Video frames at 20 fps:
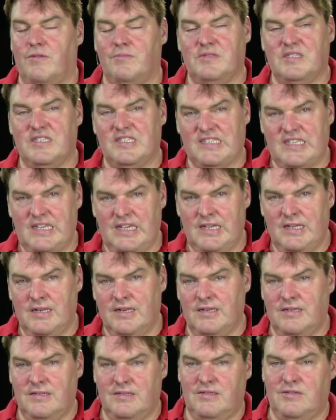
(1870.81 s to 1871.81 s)
the scene
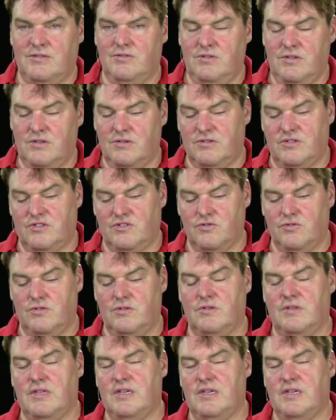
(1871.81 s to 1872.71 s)
into your studio.